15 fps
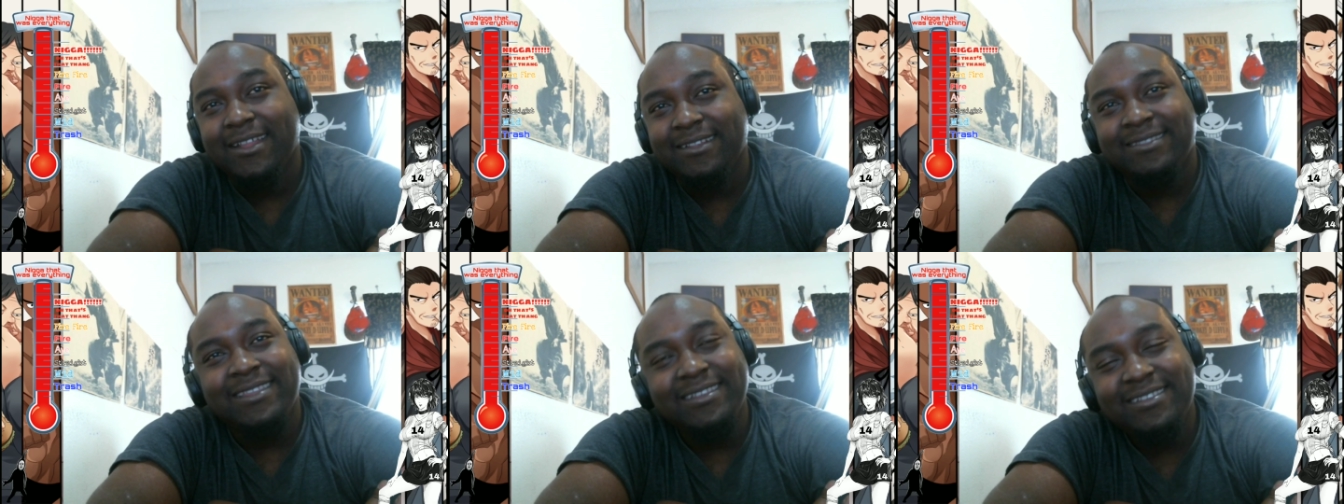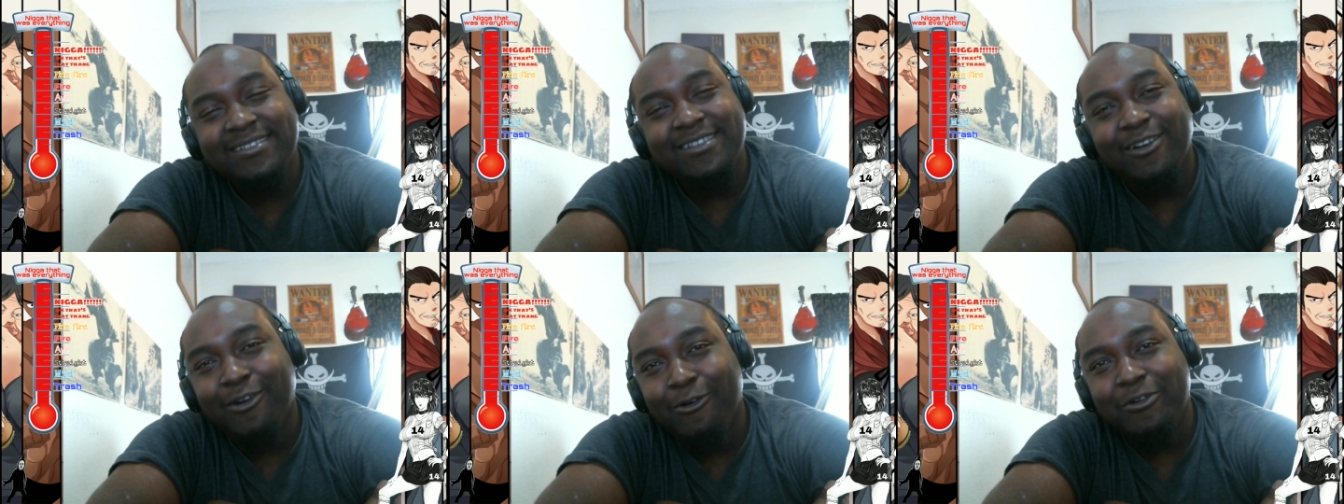this is
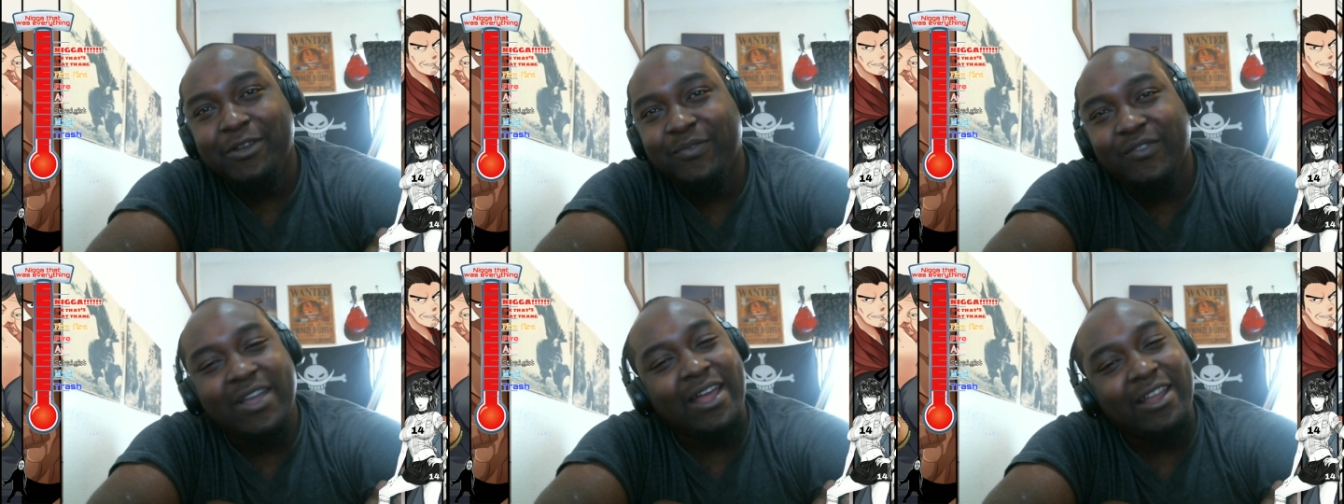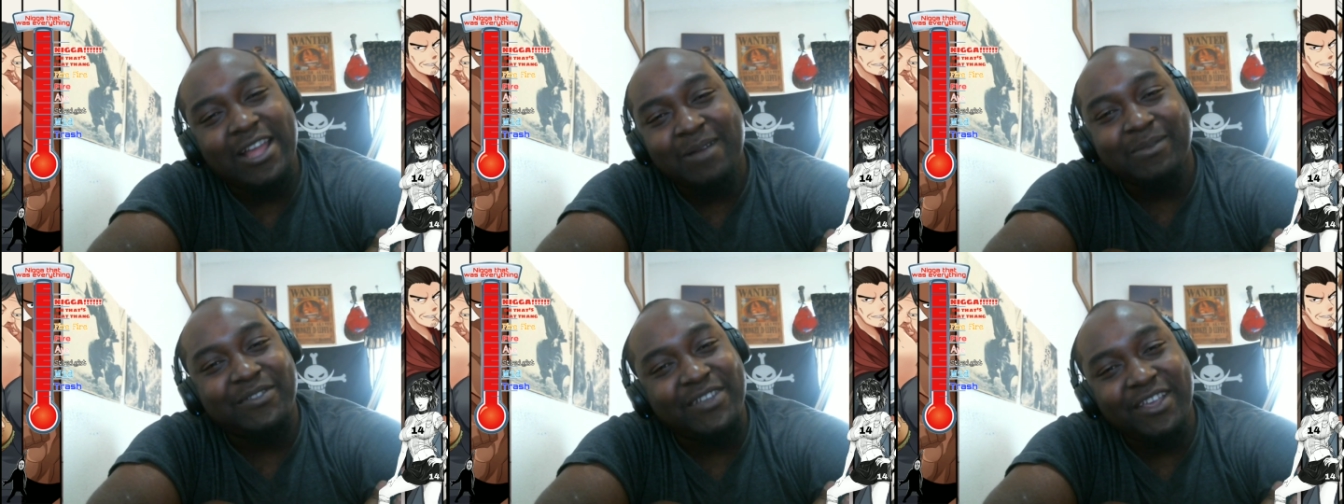a whole different kind of
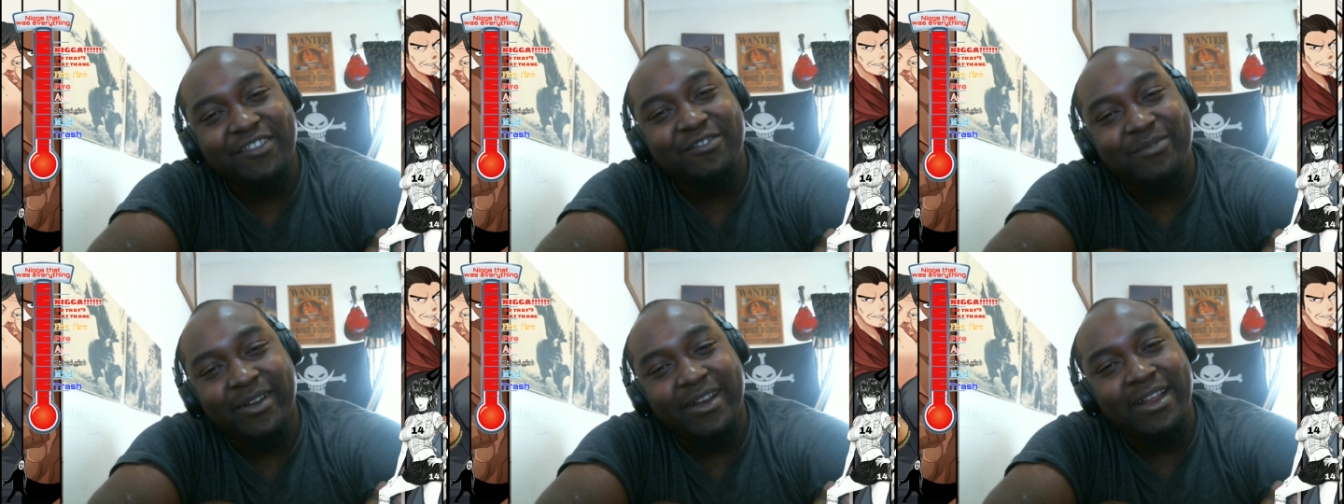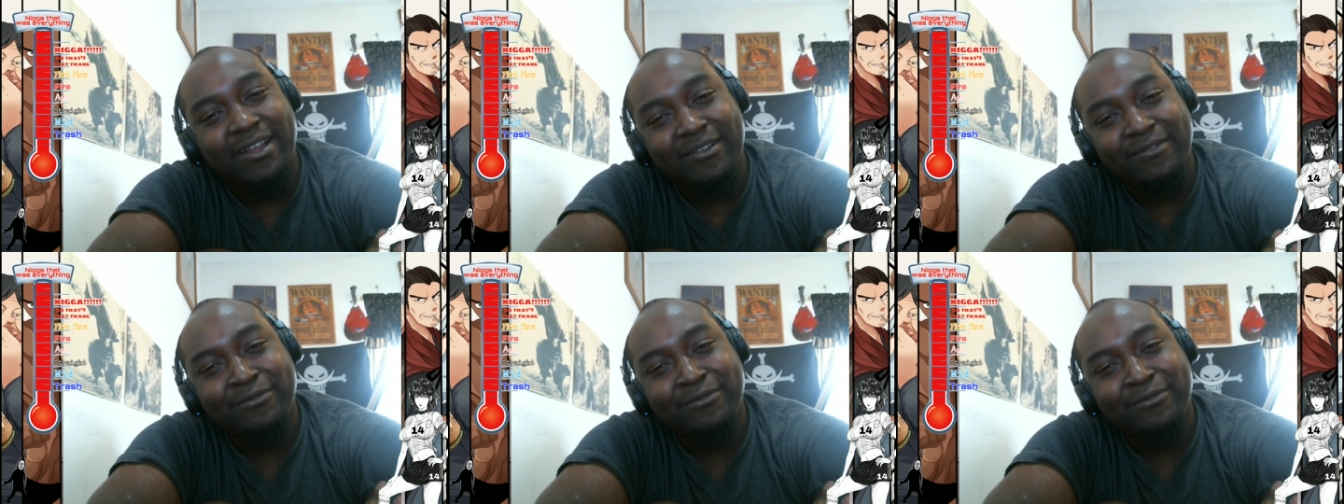conversation right now.